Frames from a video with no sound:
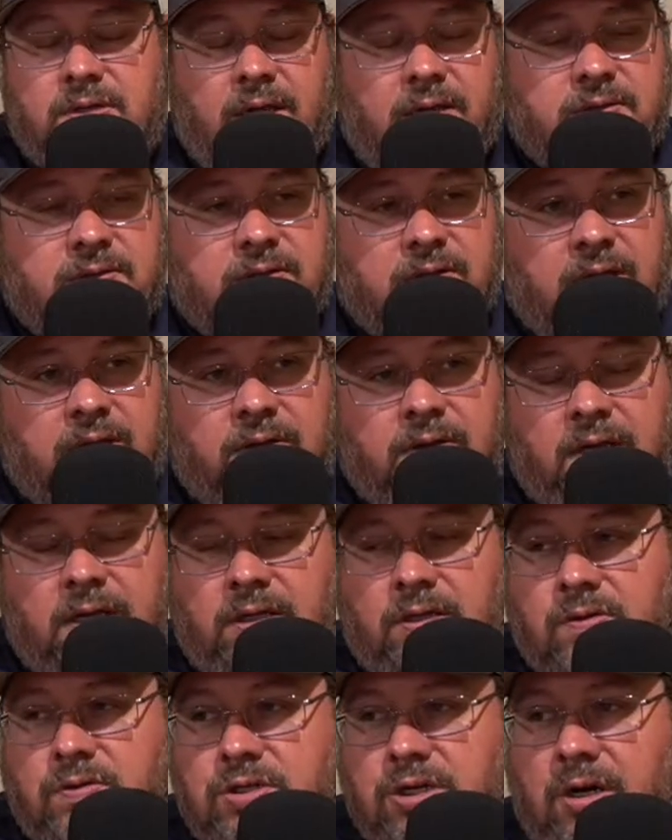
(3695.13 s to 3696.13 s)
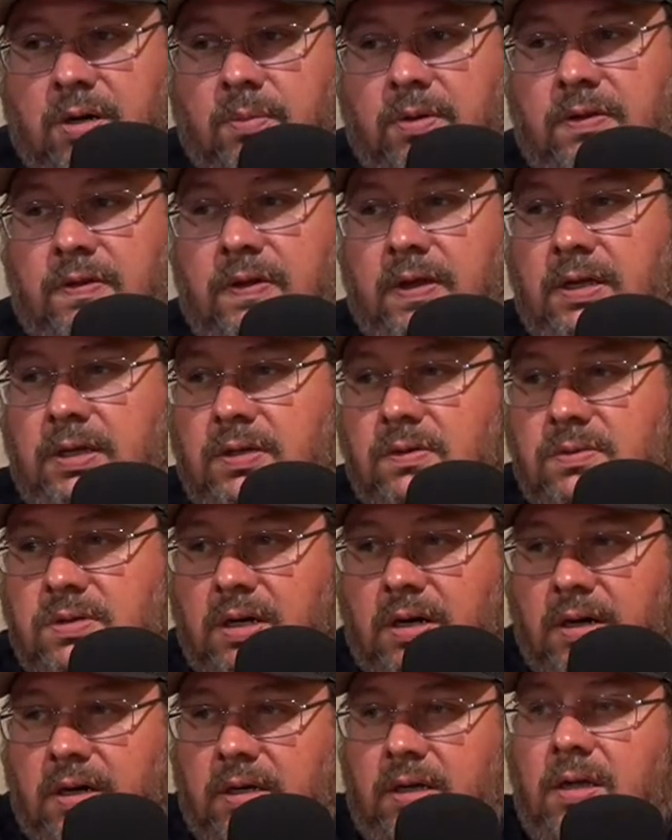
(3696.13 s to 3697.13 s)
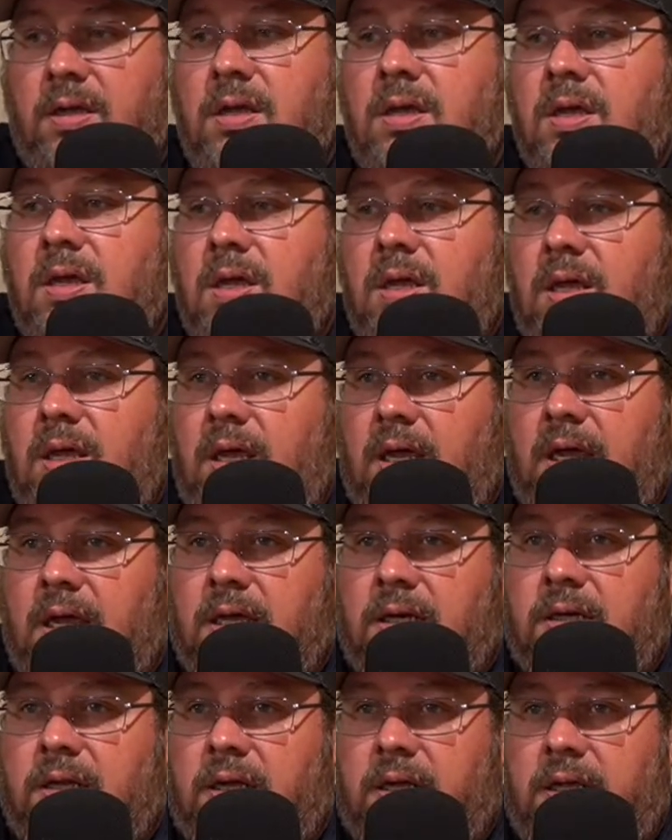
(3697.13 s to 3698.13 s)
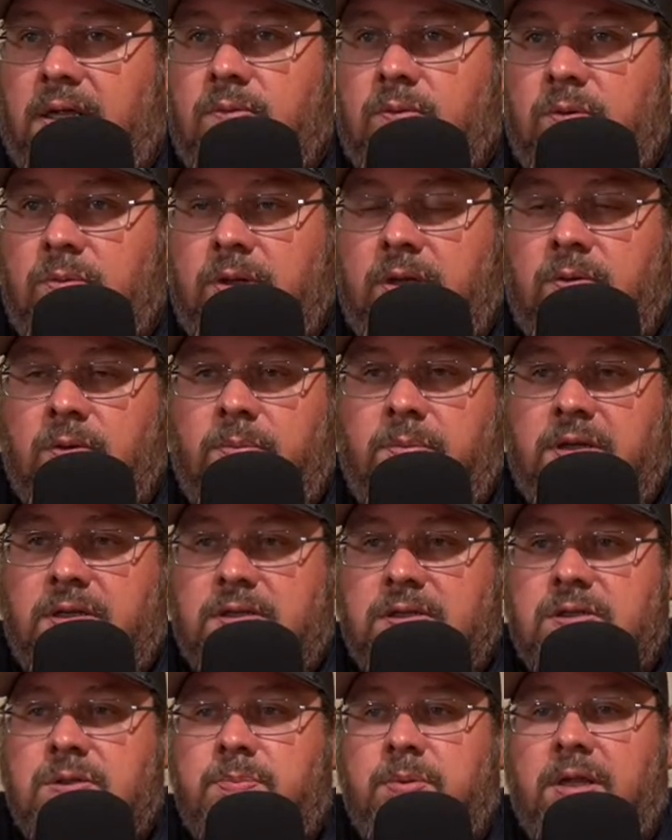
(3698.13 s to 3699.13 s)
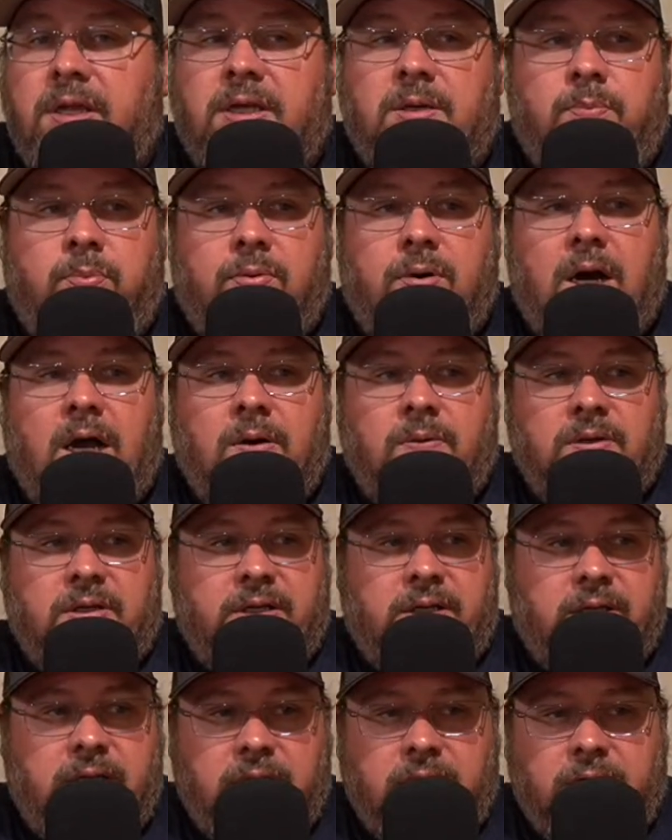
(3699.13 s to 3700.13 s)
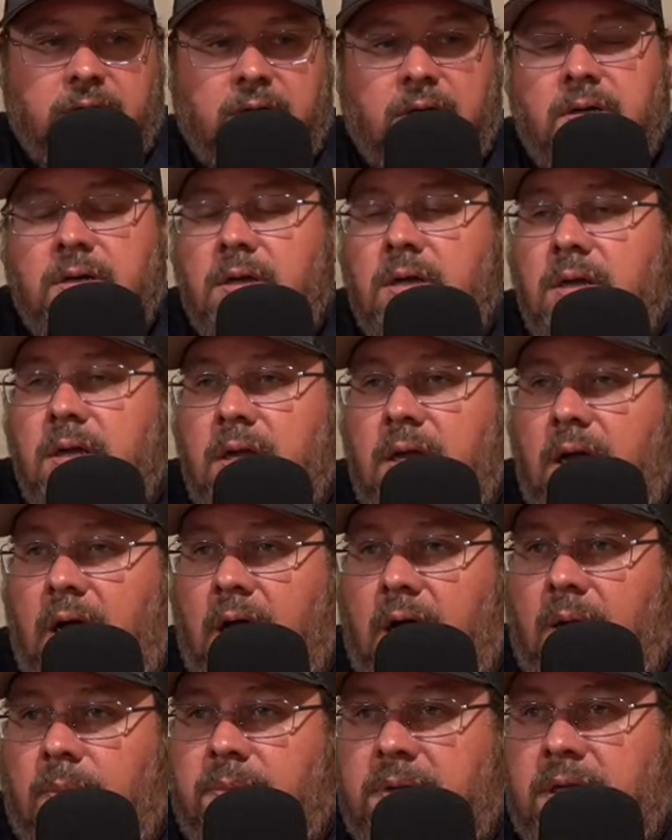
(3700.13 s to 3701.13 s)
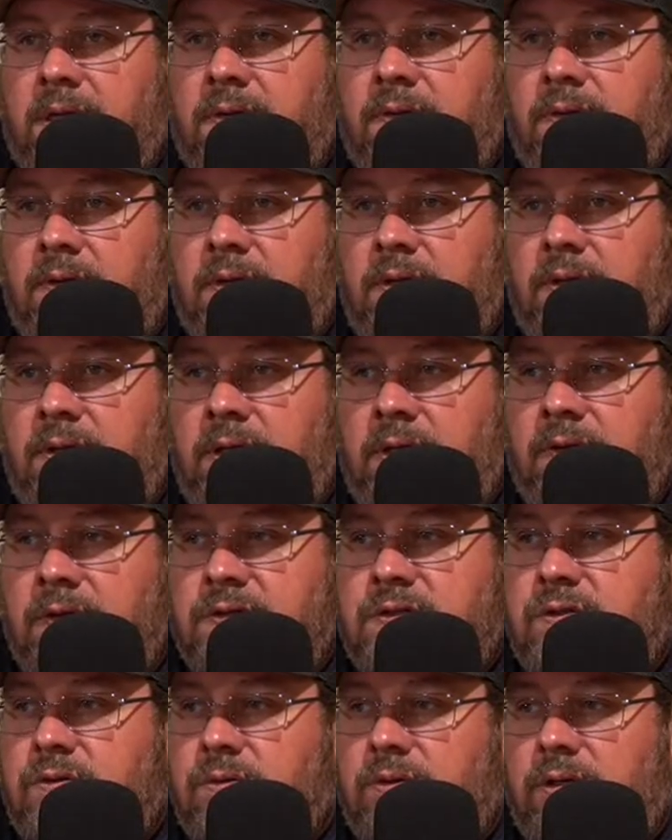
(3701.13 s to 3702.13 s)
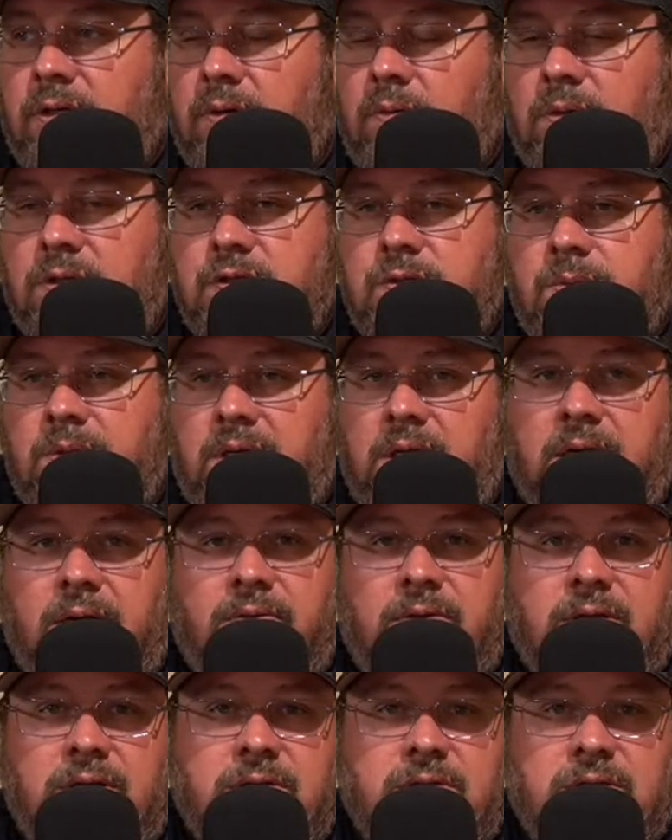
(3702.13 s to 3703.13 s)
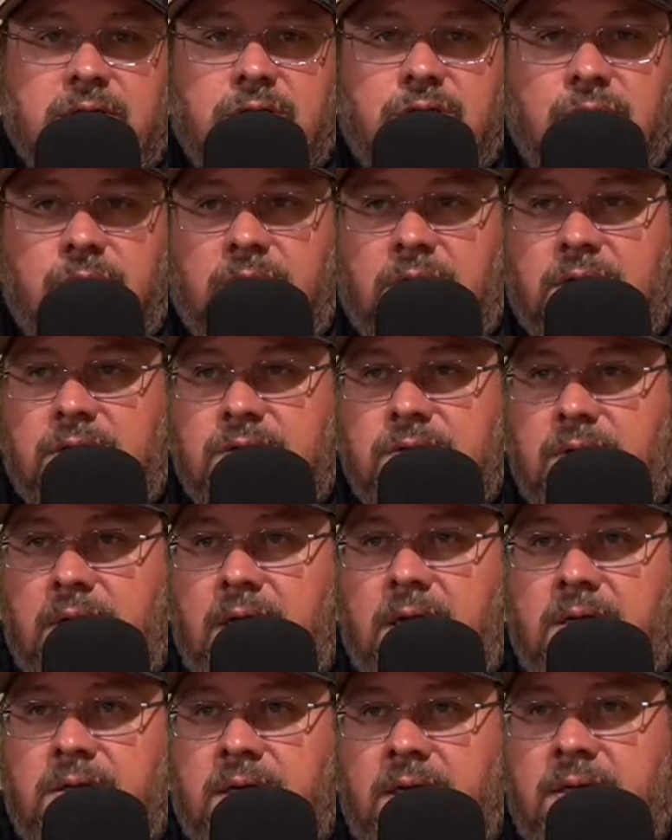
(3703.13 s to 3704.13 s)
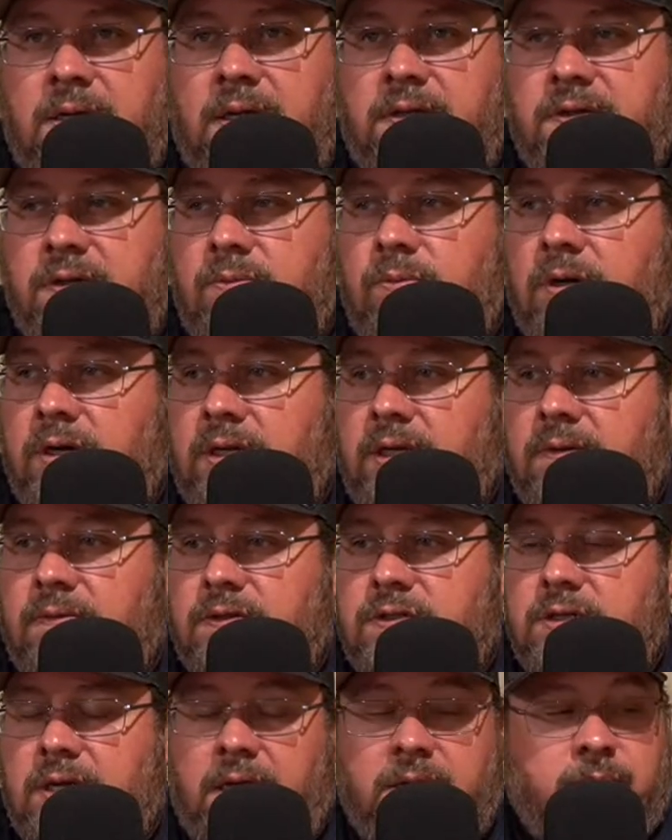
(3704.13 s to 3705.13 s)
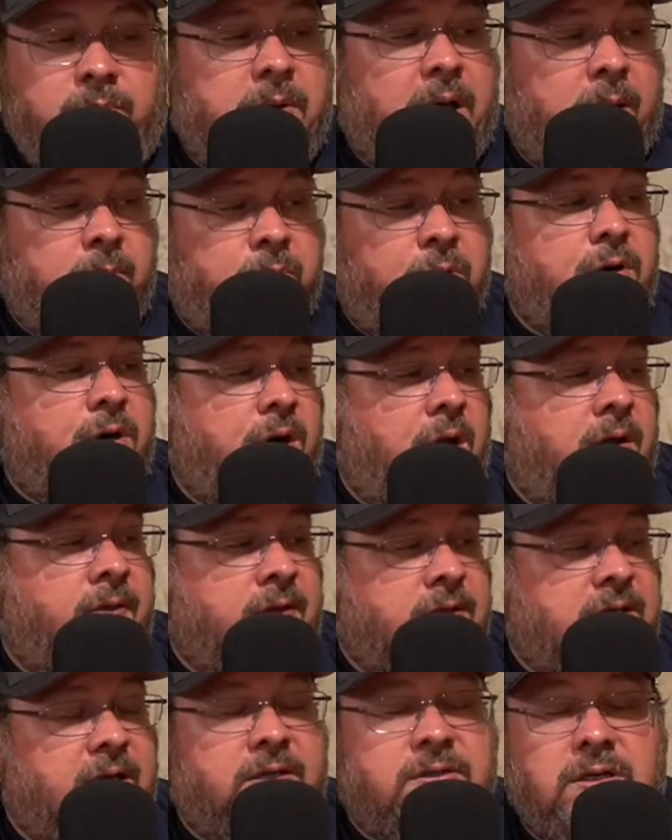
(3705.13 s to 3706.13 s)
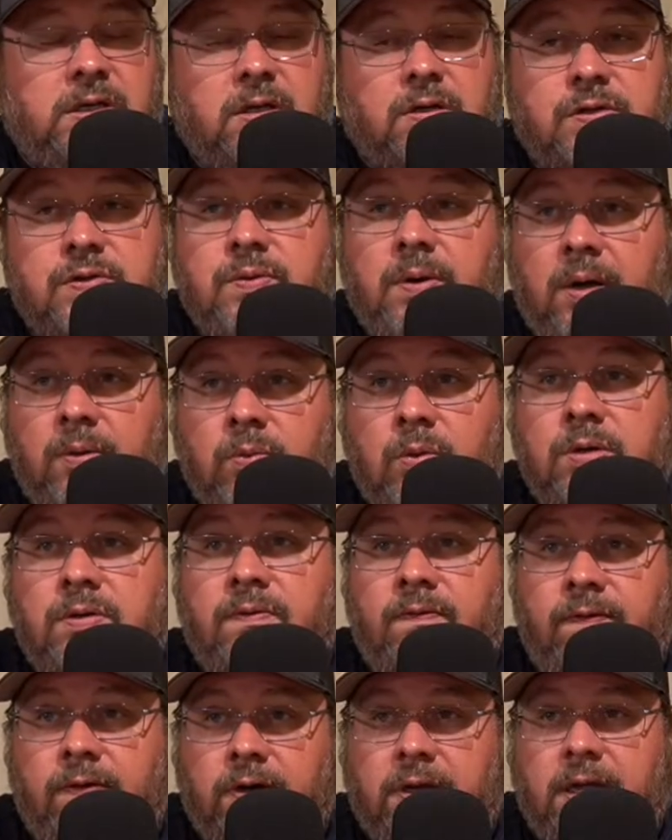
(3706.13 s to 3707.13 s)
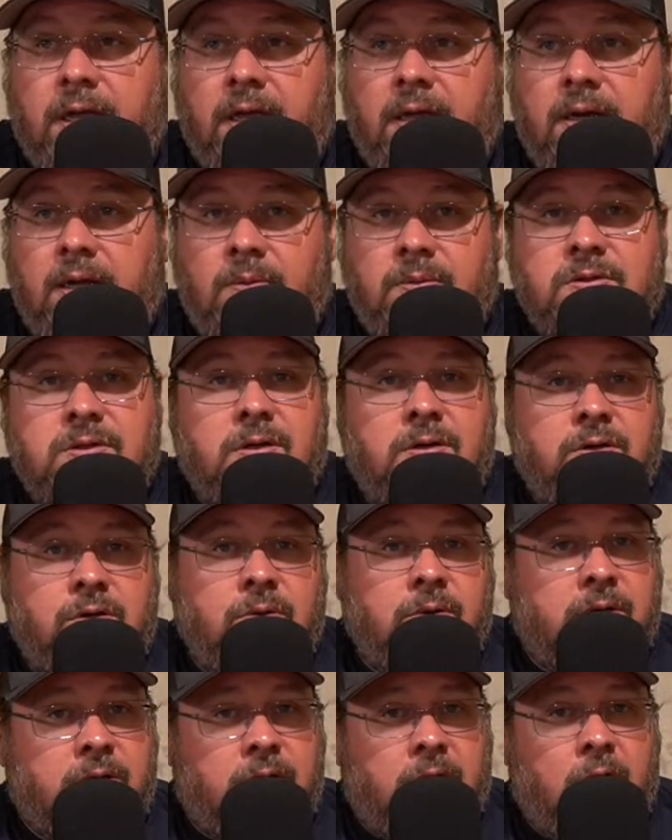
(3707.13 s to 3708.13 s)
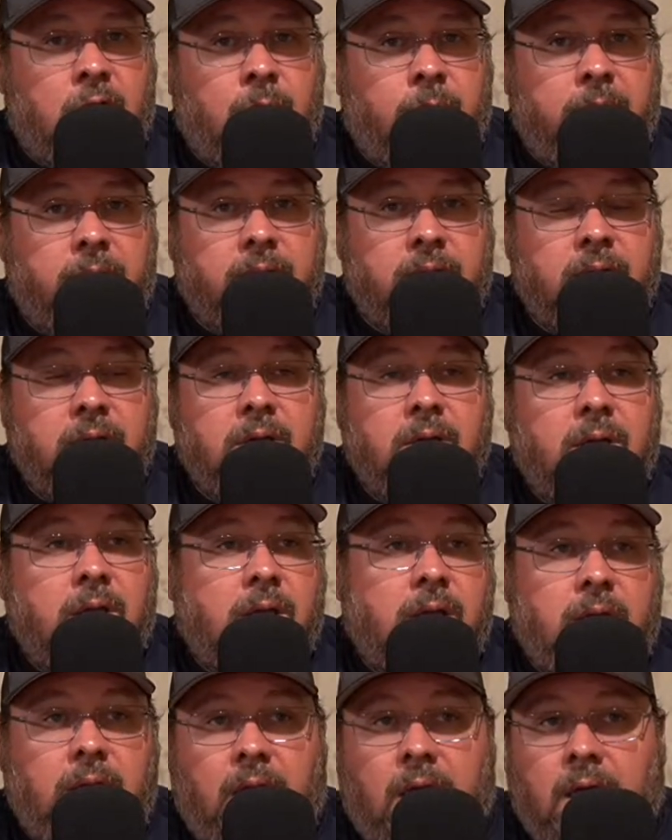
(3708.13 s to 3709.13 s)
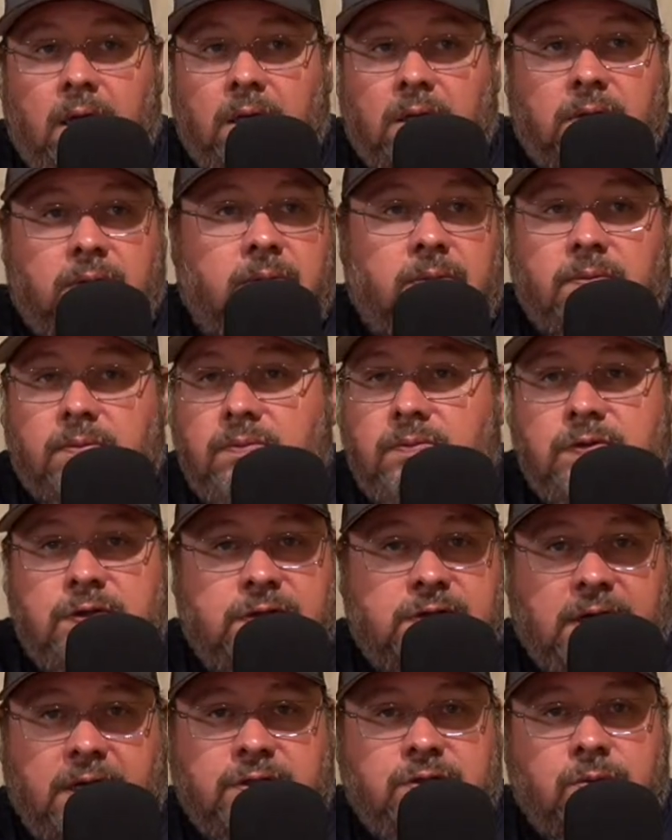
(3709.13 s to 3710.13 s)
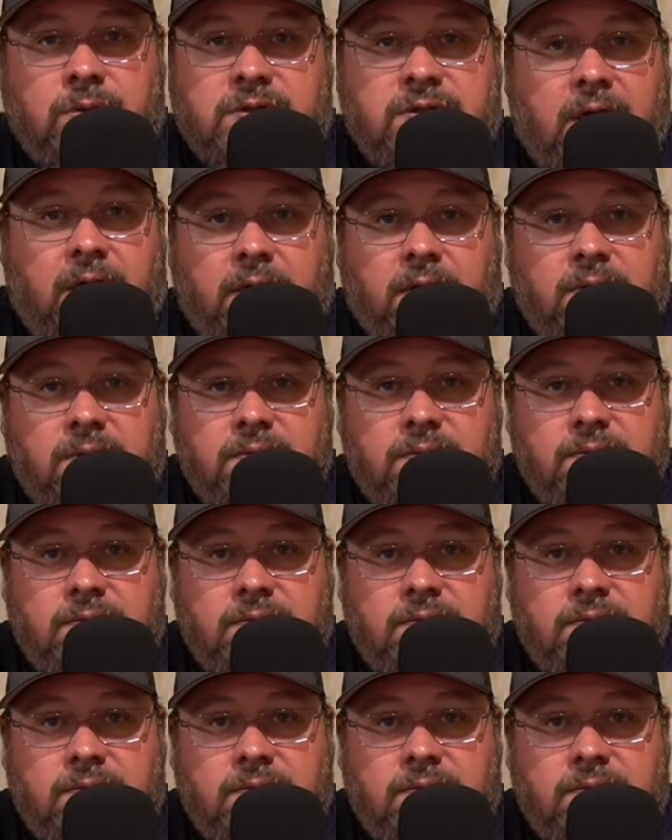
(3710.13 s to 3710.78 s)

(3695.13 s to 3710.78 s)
yes, thank you, Jeremy. Thank you, Derek. And it will be displayed proudly here in the studio once we get everything situated. So I did want to give I put it on the desk here so I wouldn't forget. I was going to do it in the open, and just got too excited.